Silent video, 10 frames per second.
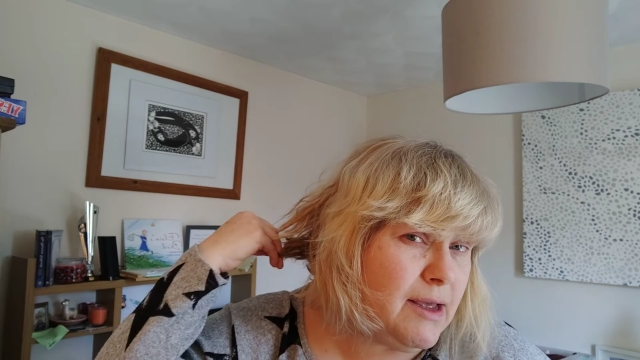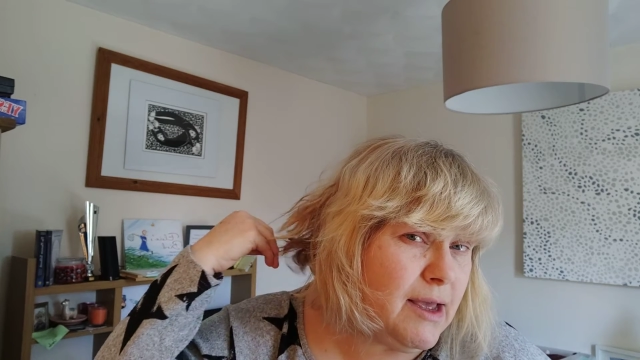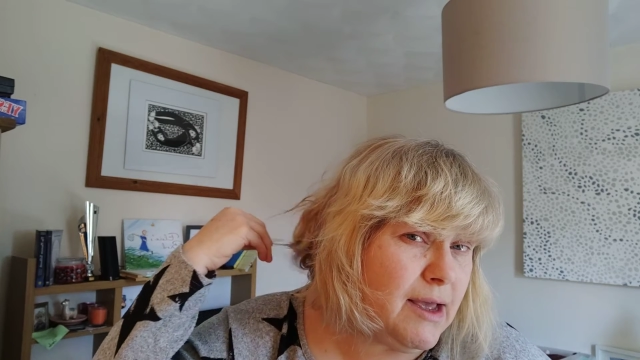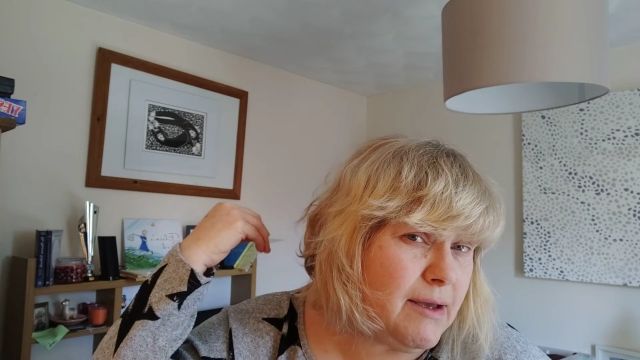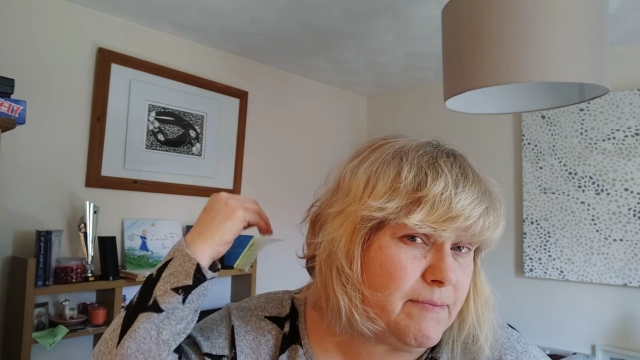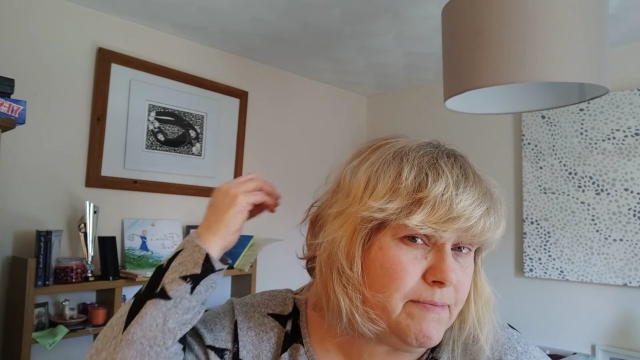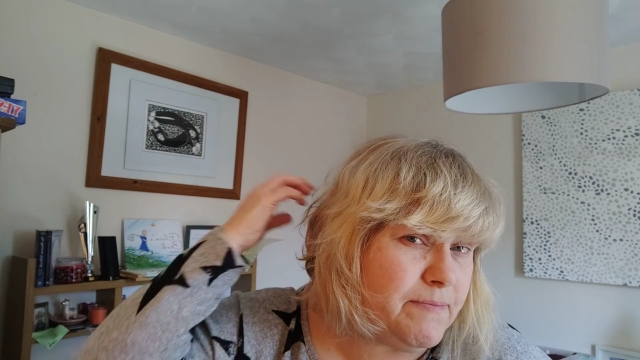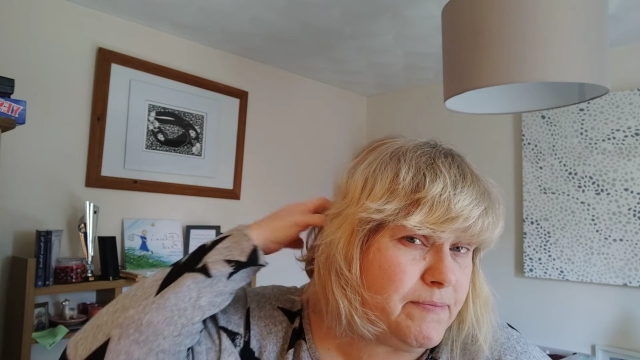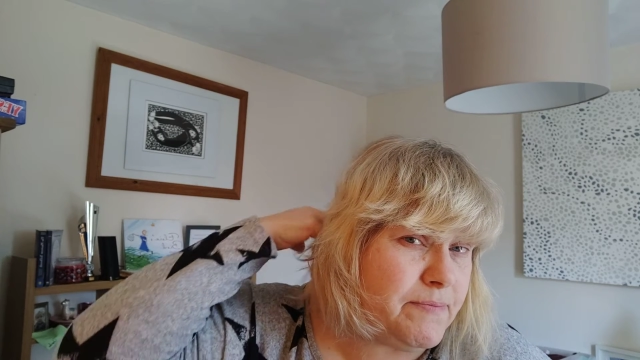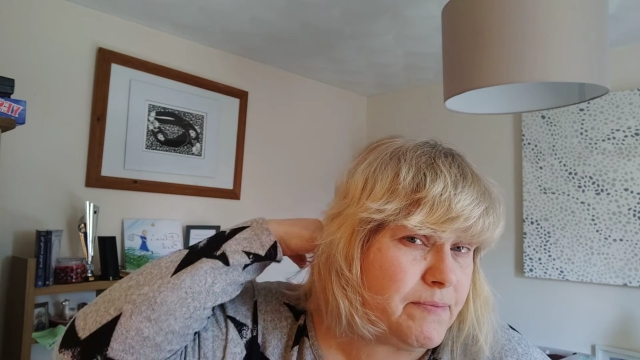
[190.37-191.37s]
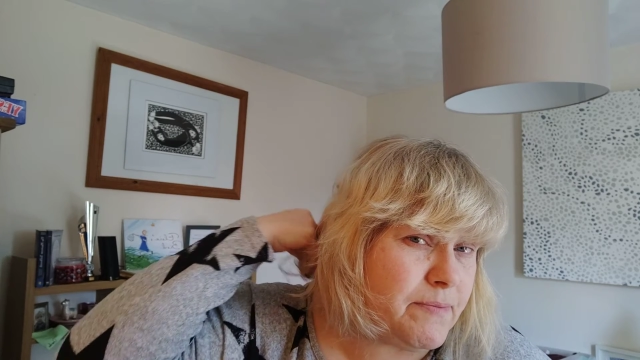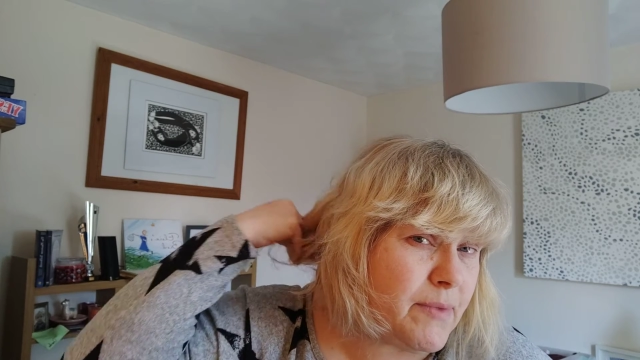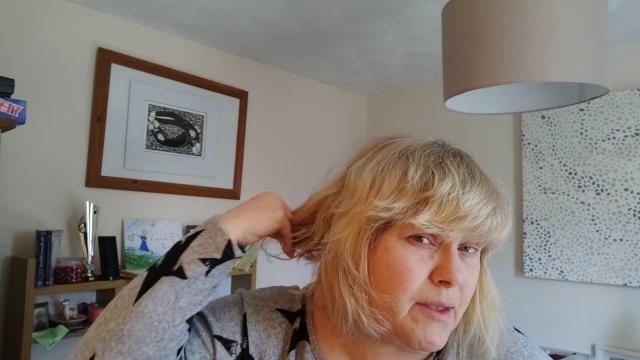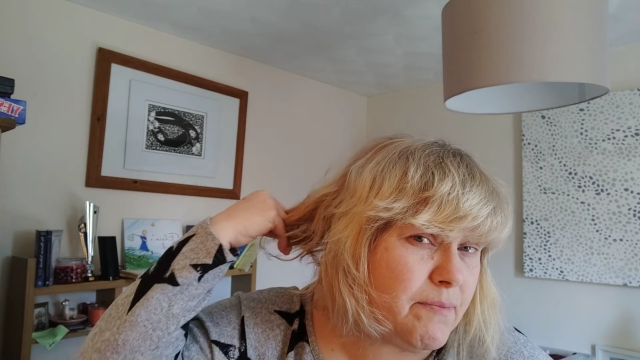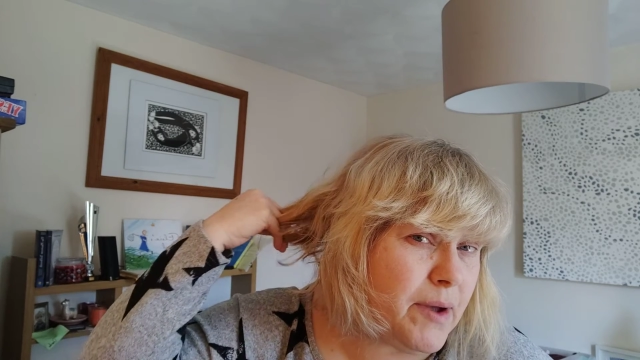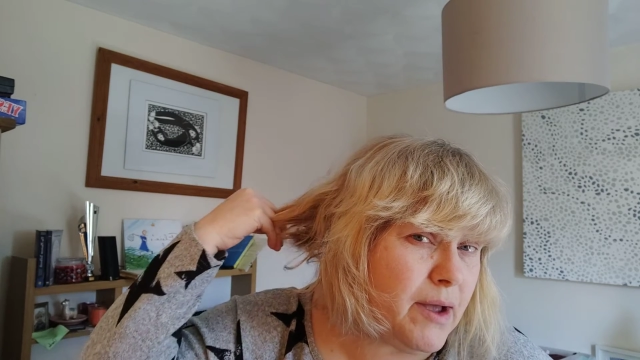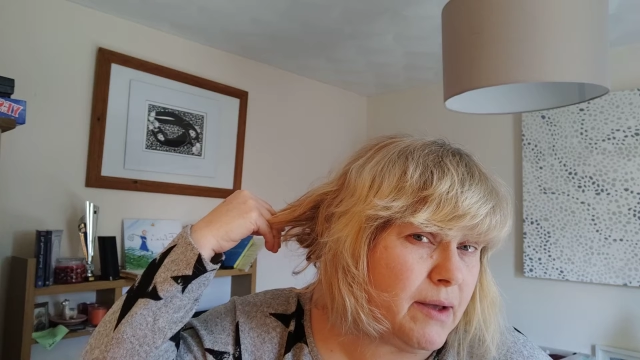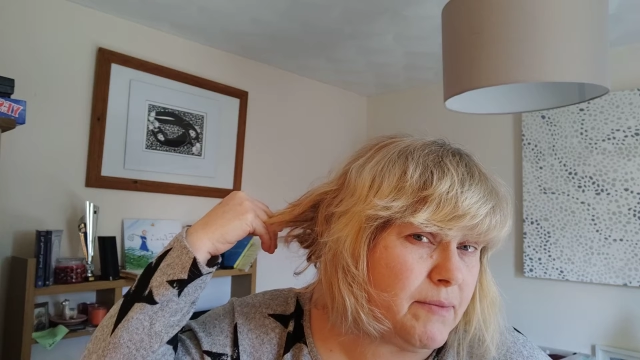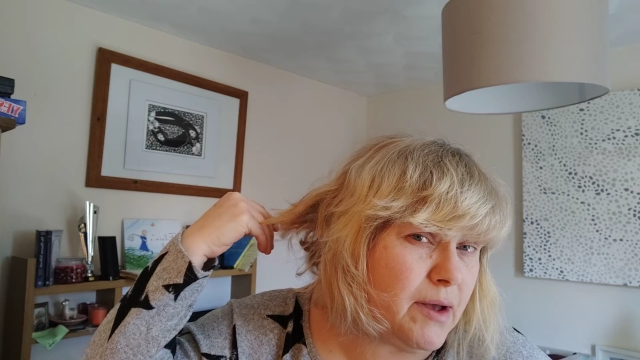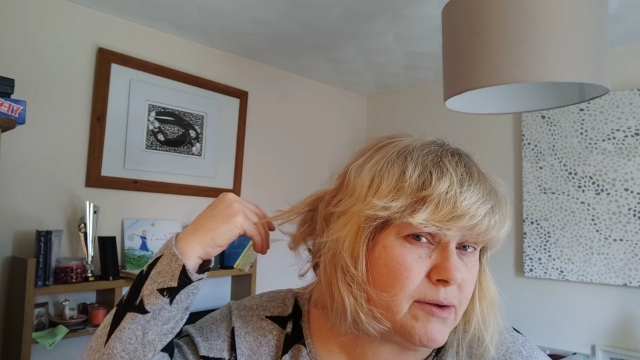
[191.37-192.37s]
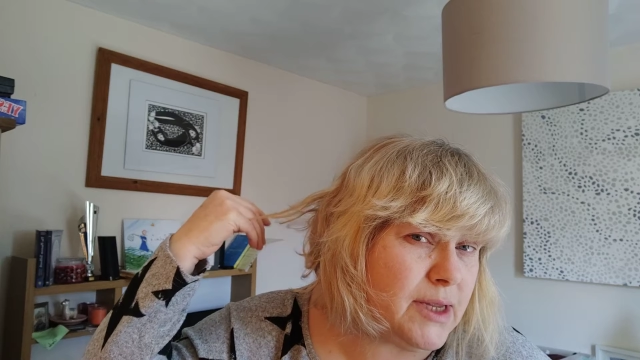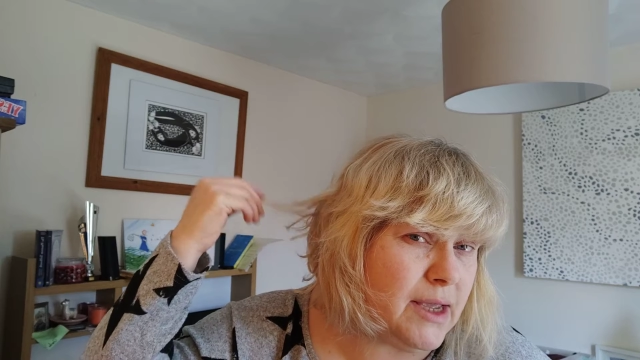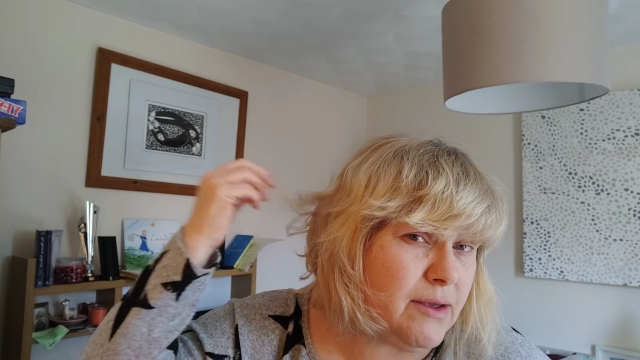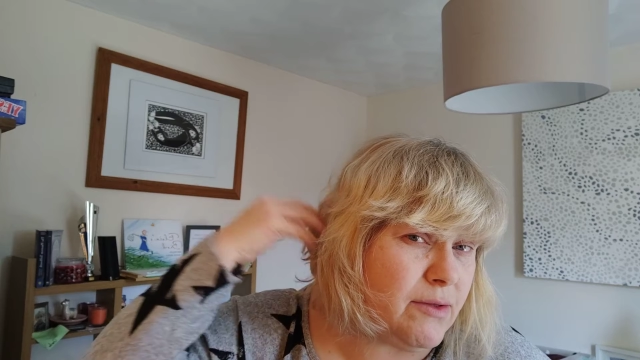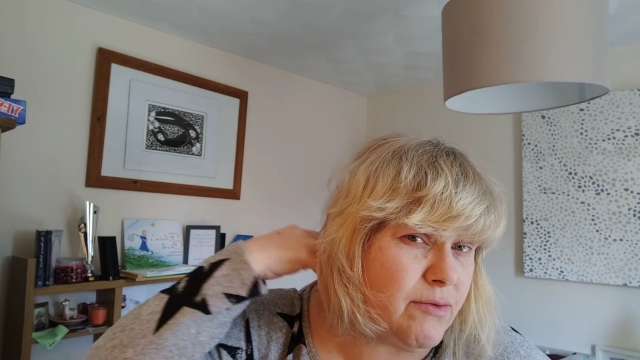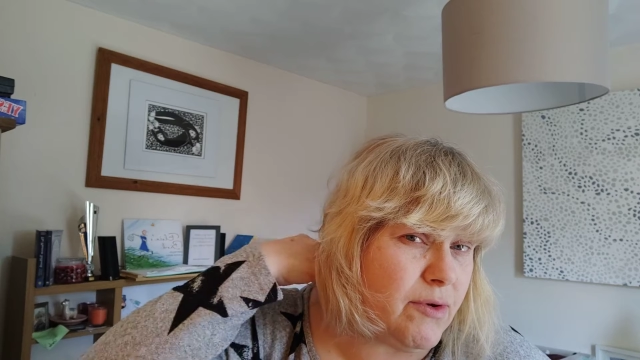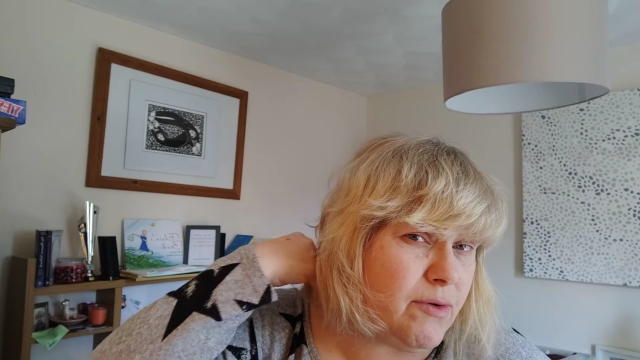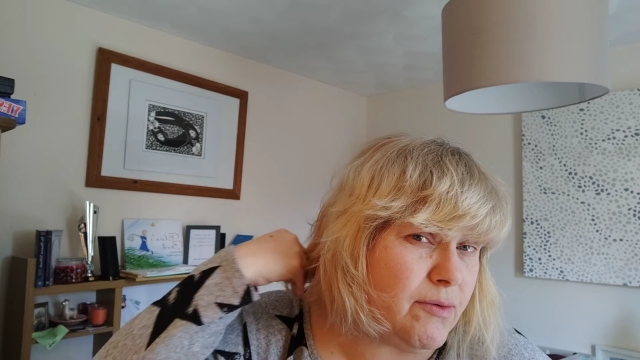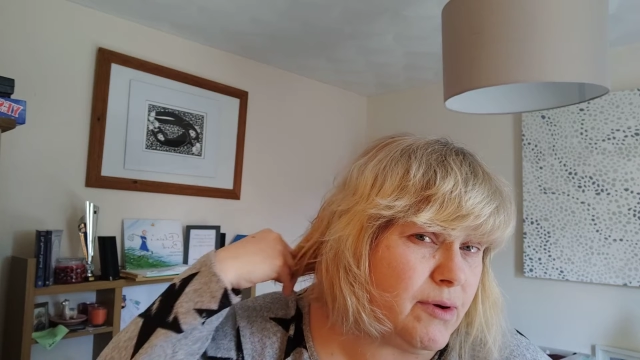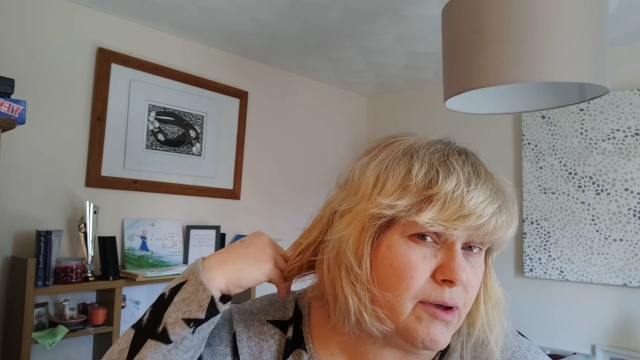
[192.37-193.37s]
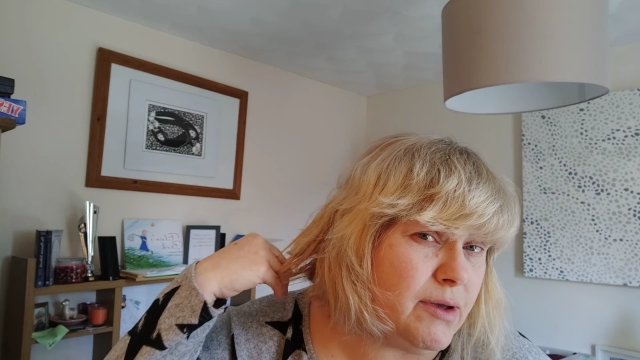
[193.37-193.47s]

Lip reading: But I'll take you through.